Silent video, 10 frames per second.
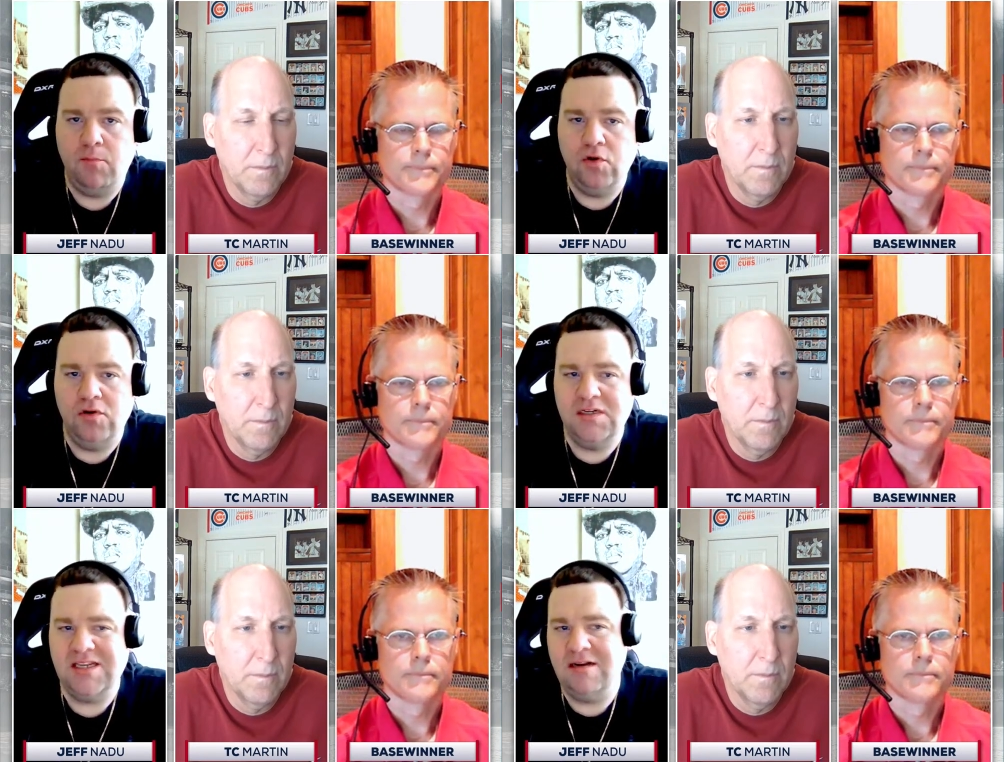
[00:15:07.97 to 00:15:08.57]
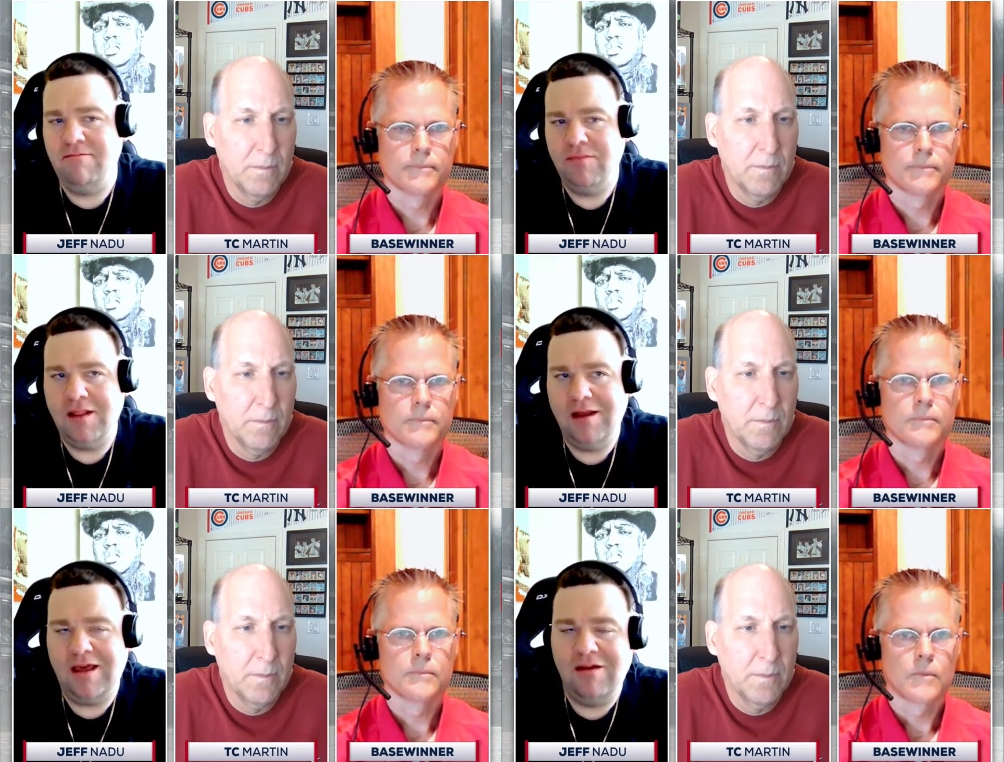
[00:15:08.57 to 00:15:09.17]
Speaker 1: Brewers, and
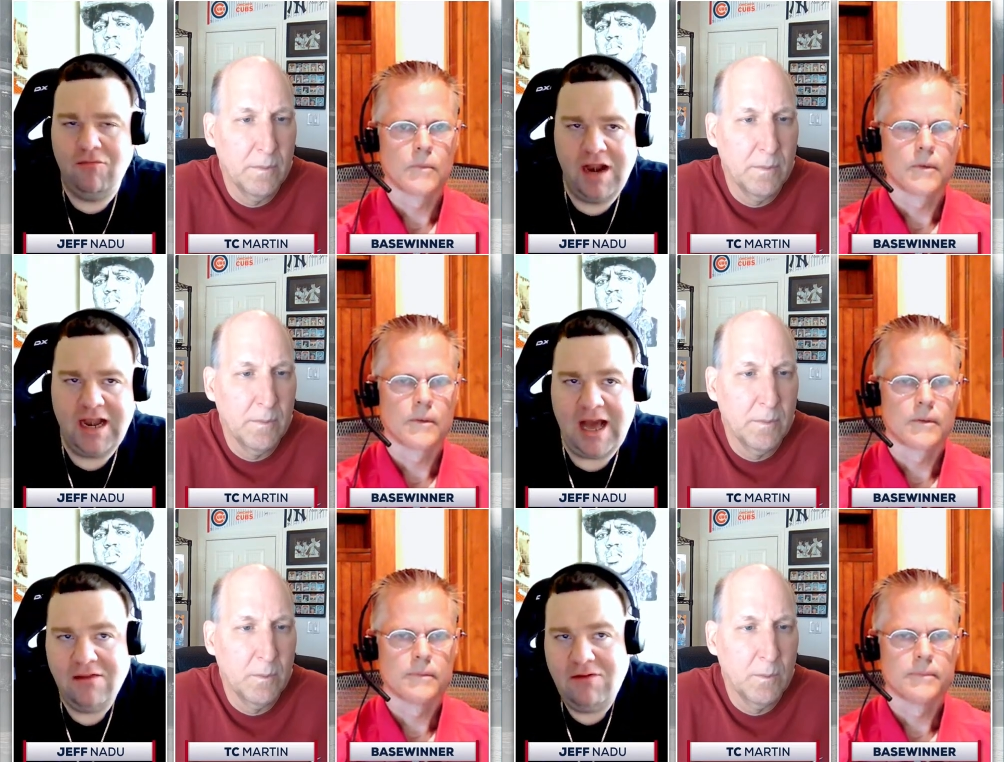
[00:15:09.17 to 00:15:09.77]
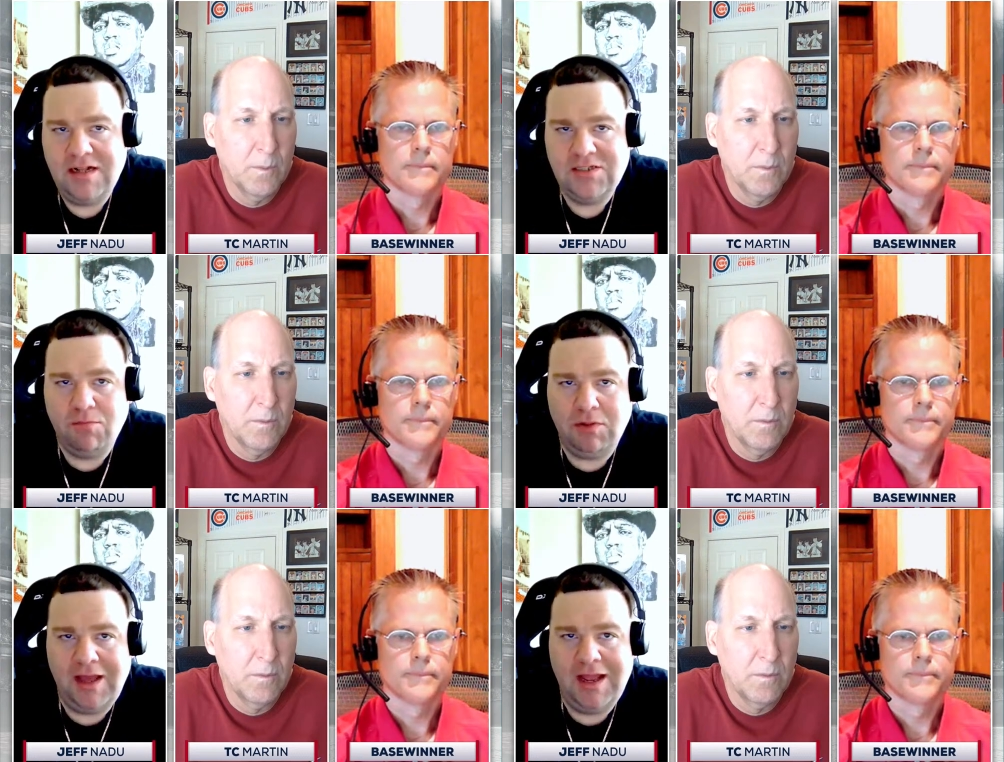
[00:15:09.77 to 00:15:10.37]
Like, I think right now the Reds
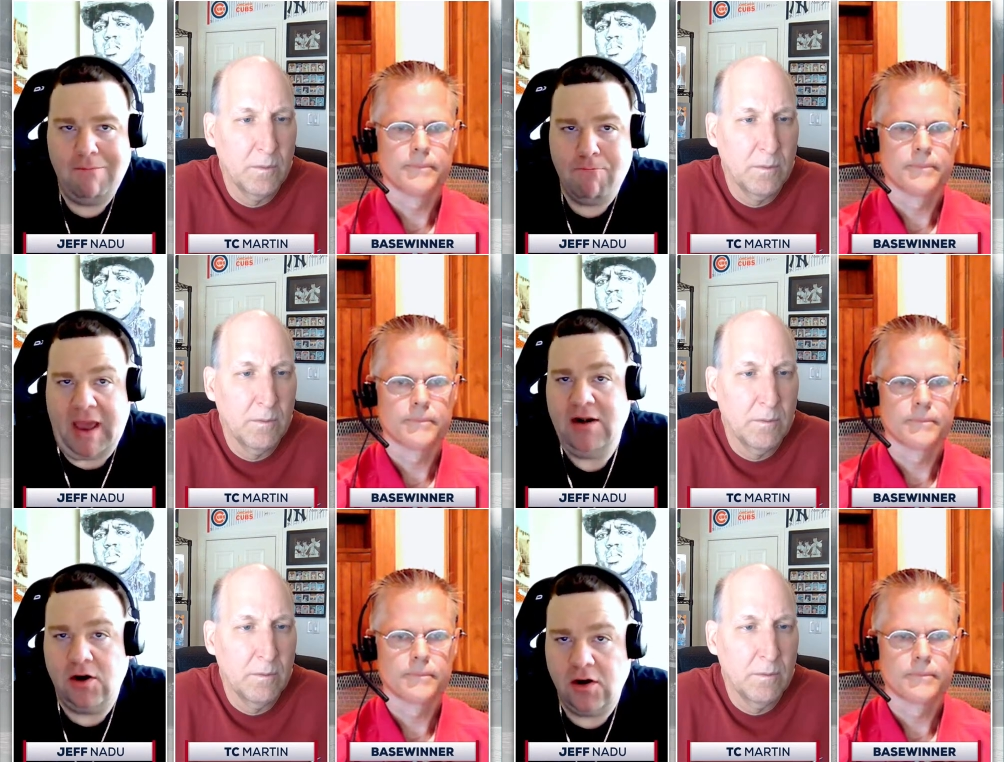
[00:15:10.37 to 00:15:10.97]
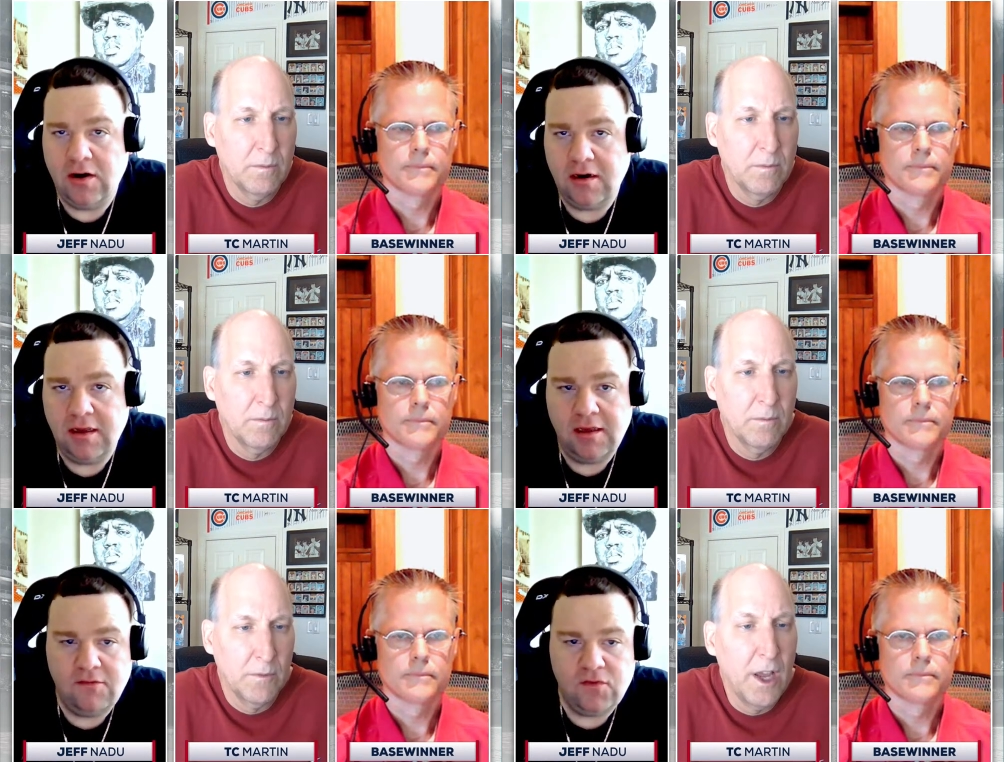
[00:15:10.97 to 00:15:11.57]
are playing better.
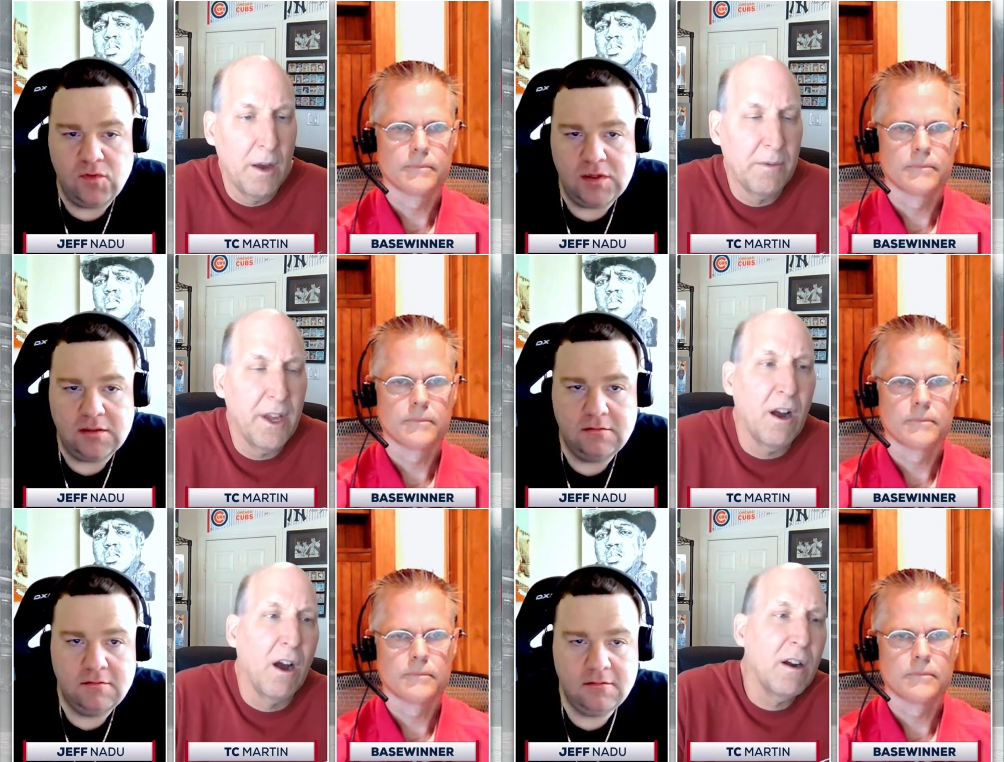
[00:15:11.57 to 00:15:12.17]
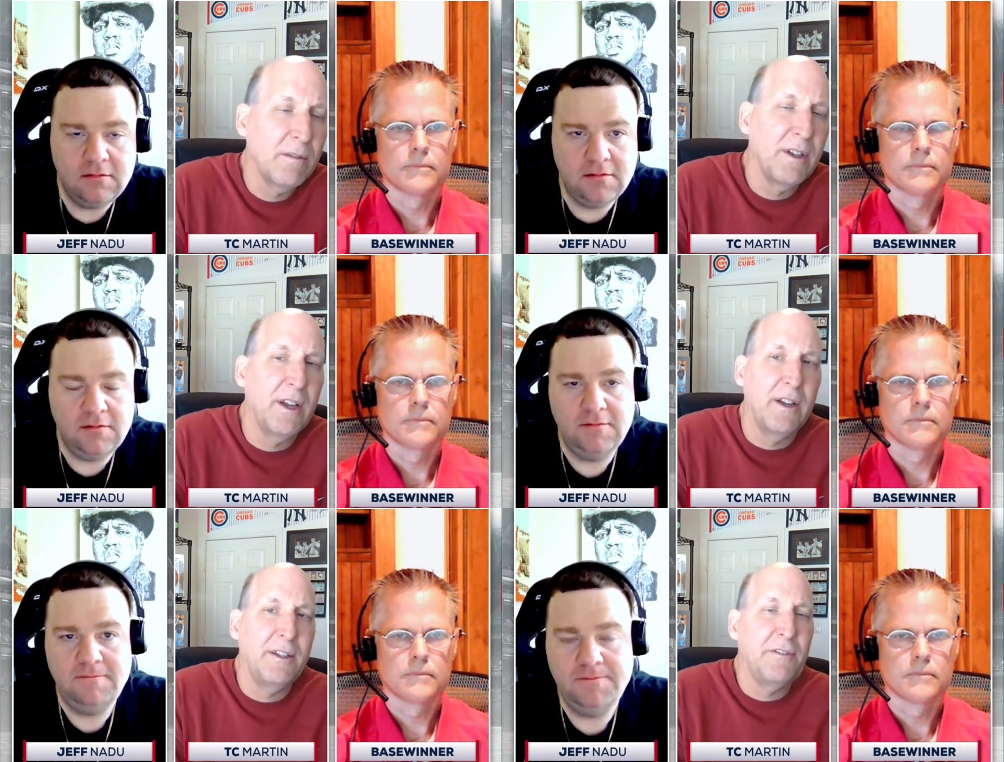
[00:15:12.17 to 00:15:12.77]
Speaker 2: Yeah, they are.
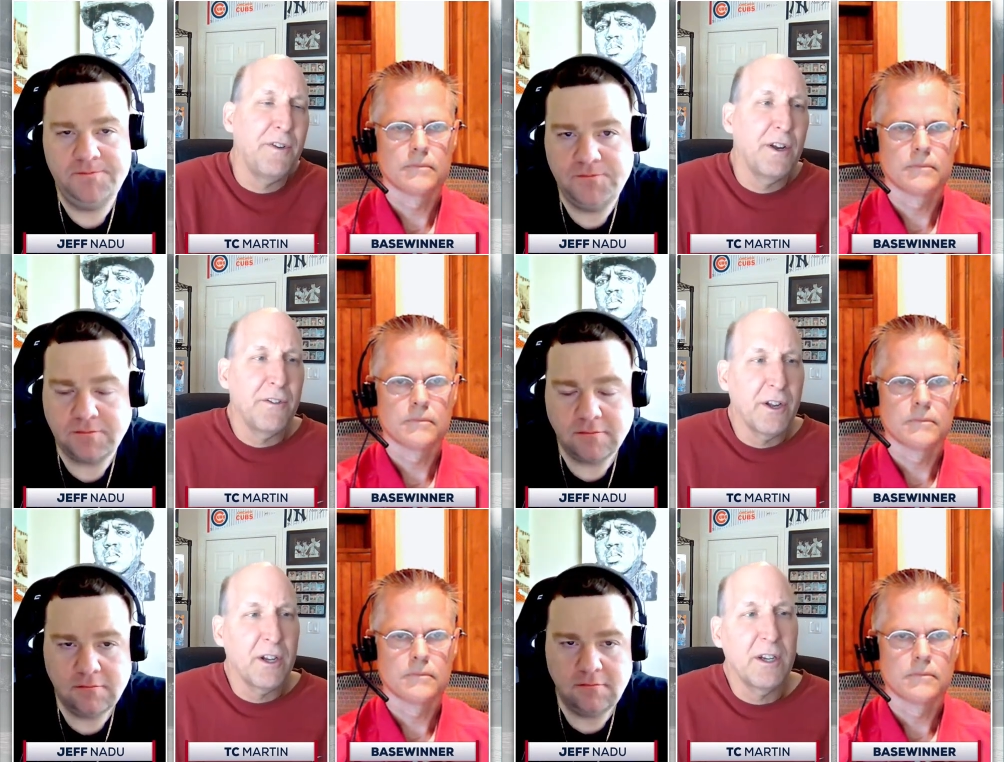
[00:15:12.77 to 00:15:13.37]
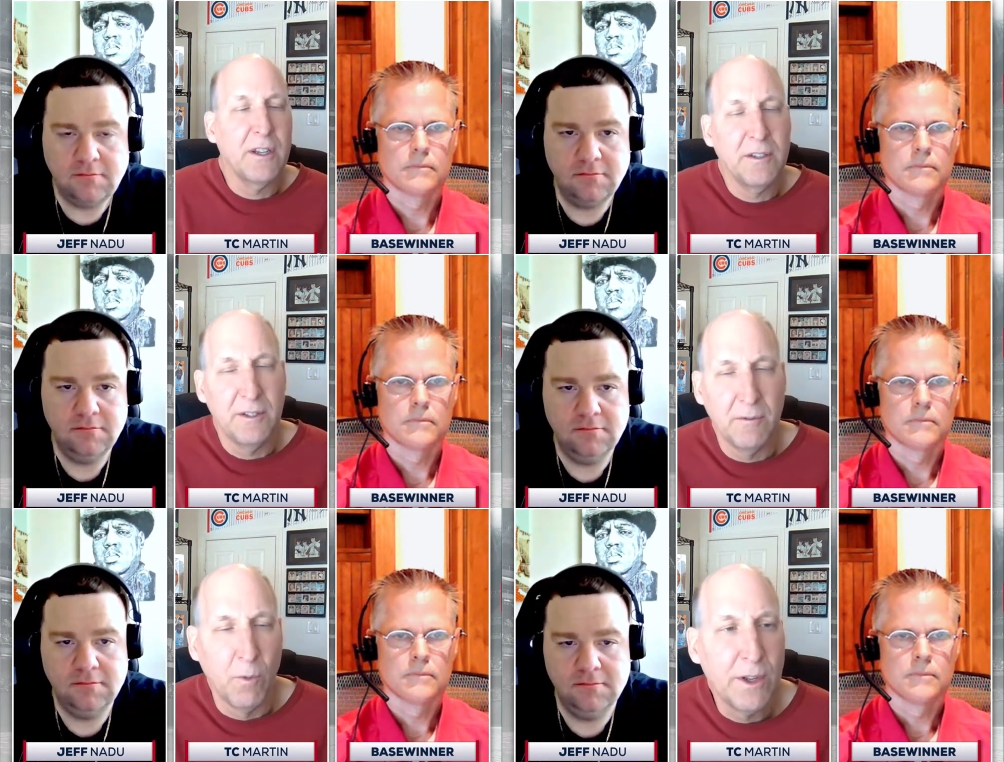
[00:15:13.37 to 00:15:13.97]
Yeah, and you figure they're going
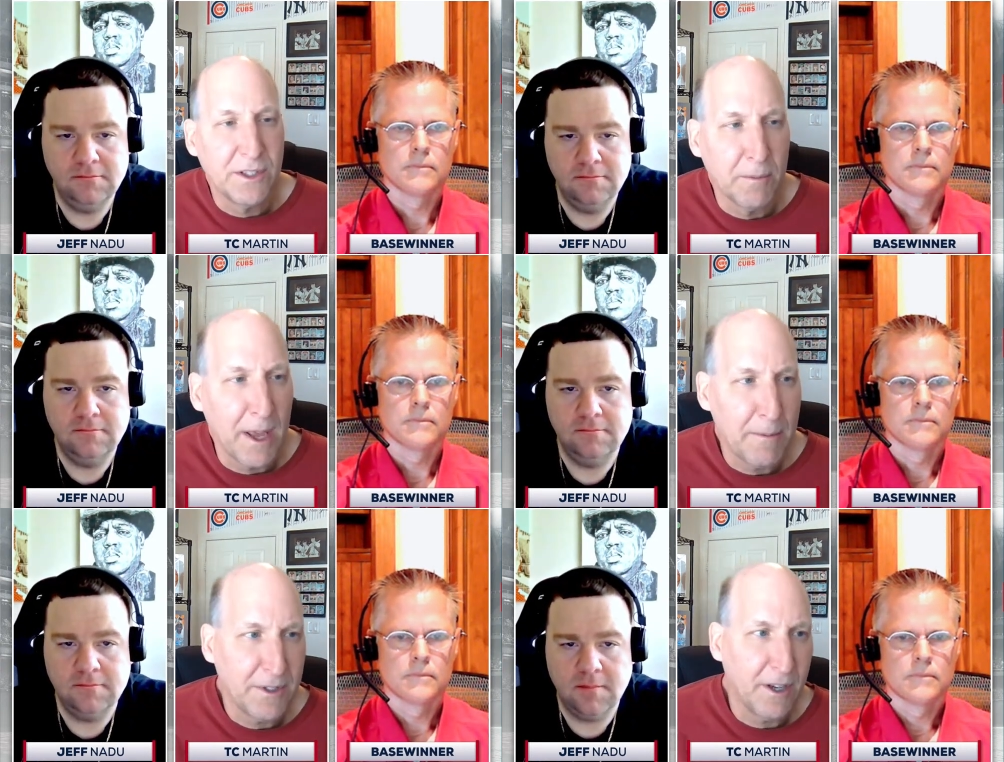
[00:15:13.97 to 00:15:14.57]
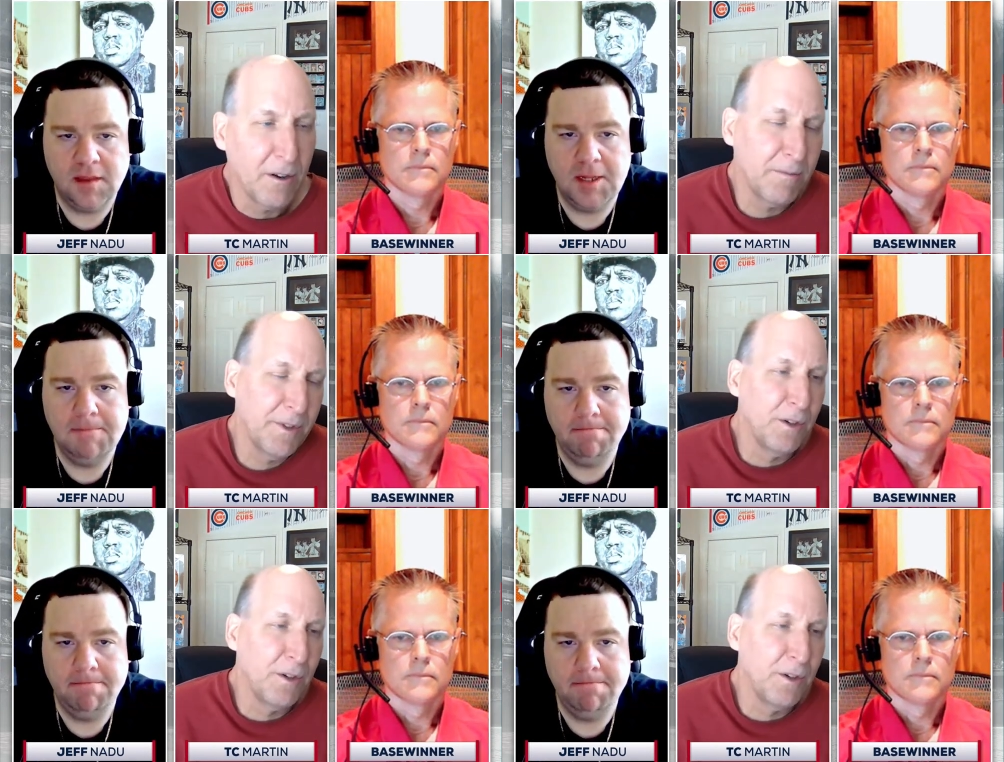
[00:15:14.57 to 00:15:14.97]
to win some games here, you